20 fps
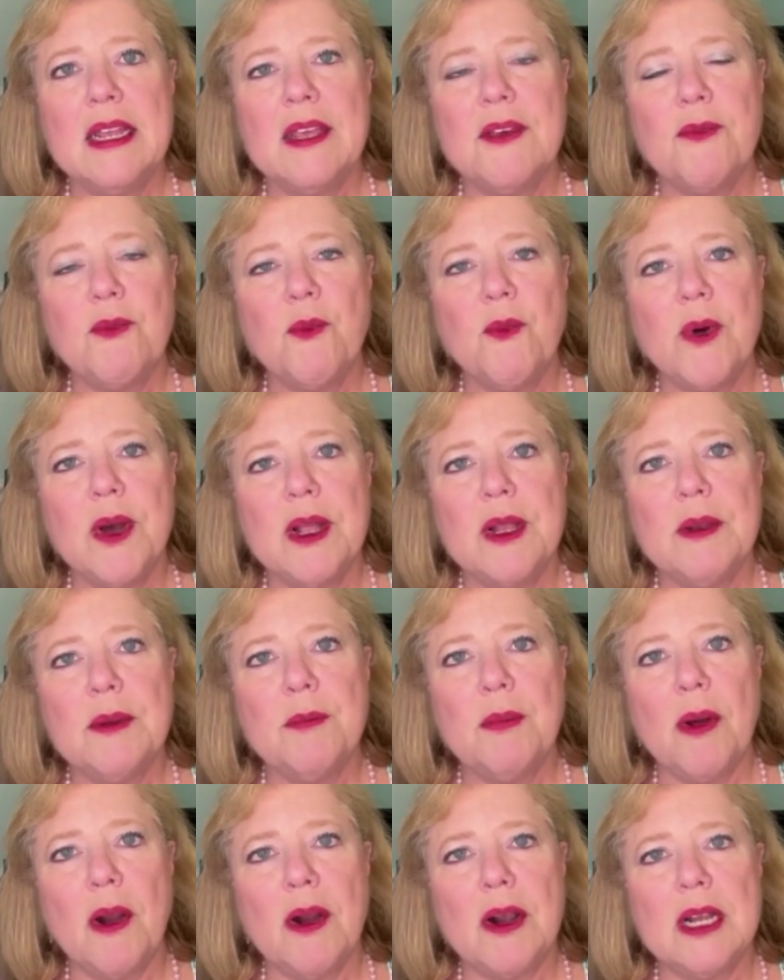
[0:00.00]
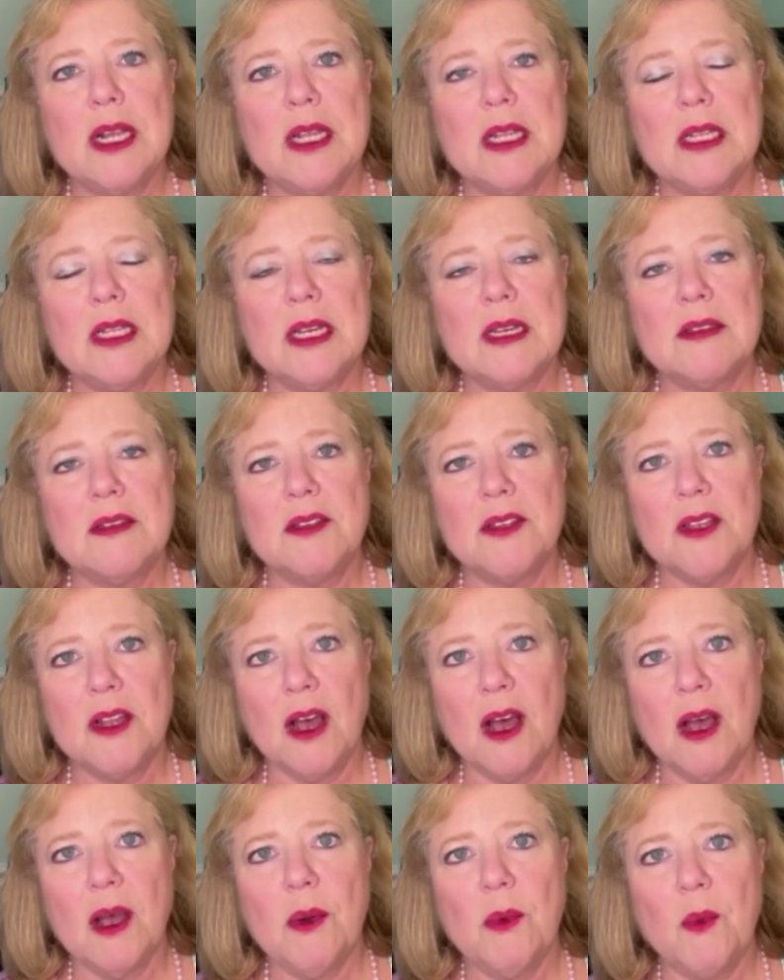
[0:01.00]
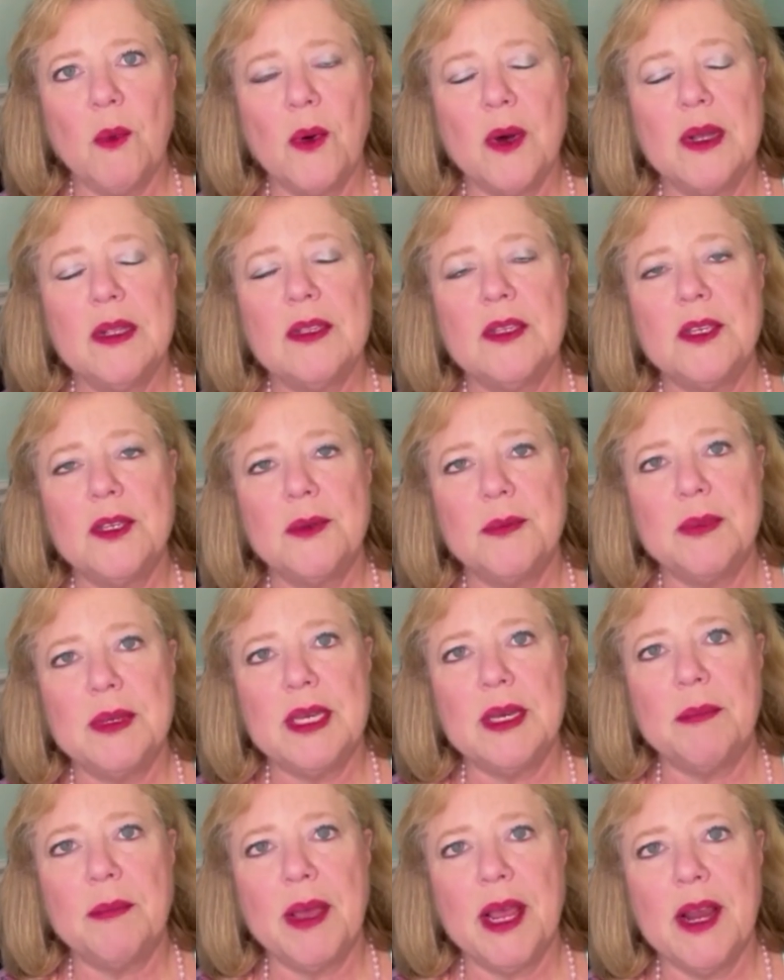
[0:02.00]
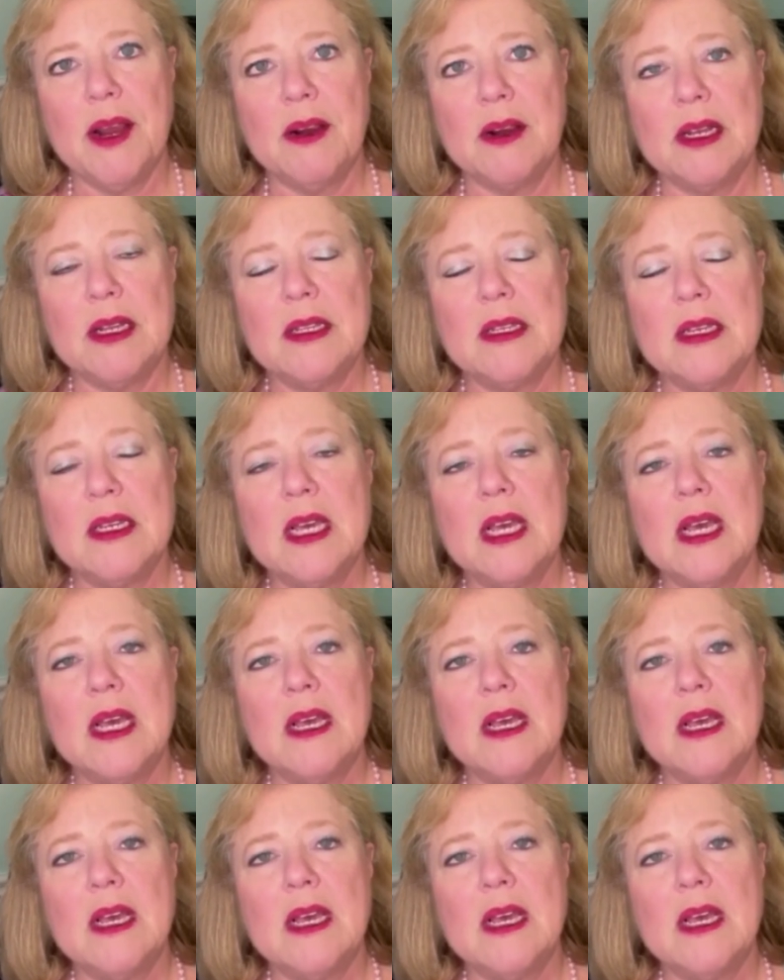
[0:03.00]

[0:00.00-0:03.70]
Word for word: if one party does not want to be a parent